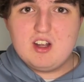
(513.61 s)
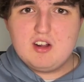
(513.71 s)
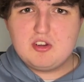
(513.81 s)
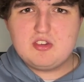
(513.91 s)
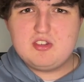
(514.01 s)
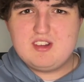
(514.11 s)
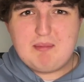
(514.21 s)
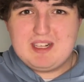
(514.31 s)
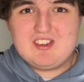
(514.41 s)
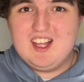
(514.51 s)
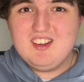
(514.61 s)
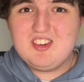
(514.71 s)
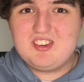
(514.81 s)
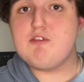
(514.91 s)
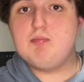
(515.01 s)
Does that make
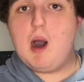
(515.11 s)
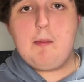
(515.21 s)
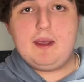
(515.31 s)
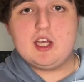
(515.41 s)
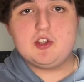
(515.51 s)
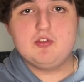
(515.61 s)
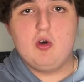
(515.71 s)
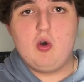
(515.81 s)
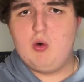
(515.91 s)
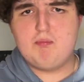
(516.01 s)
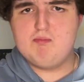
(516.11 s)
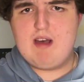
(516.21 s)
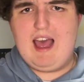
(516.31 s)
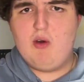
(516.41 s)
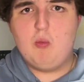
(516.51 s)
sense? If my PS4, or
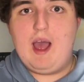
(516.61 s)
hell,